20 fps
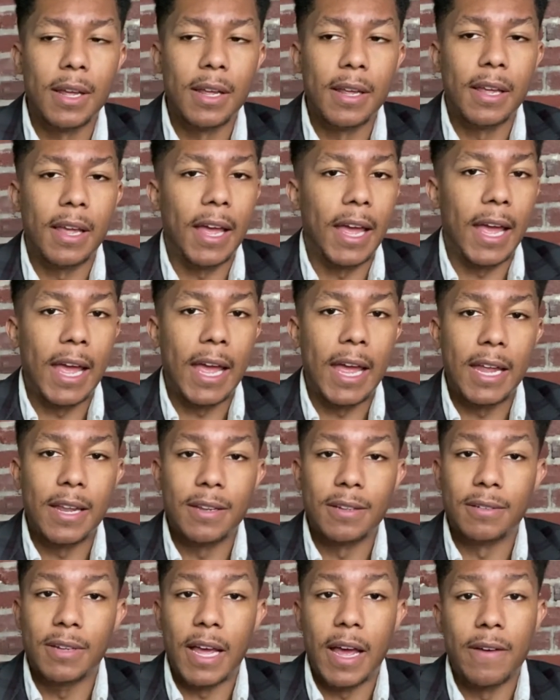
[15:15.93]

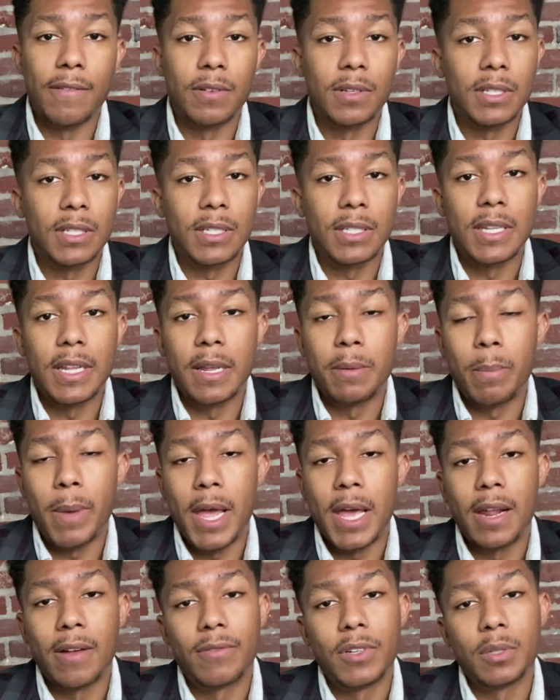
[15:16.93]
And ever since then,
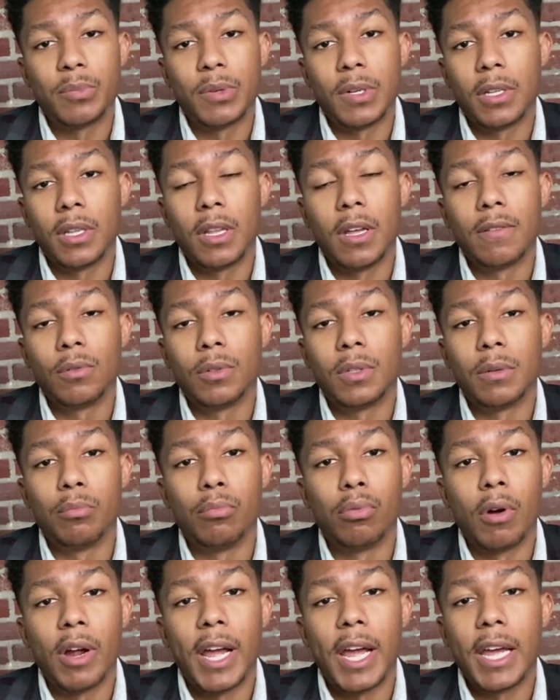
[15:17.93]
man, I've just been in love with the
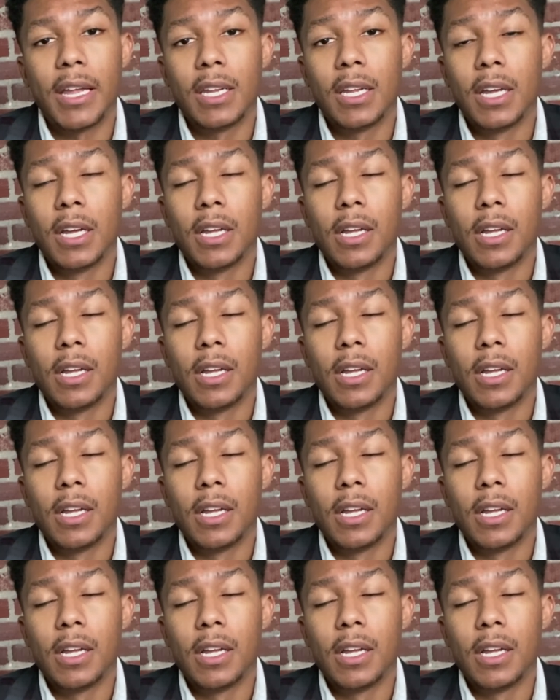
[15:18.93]
brand.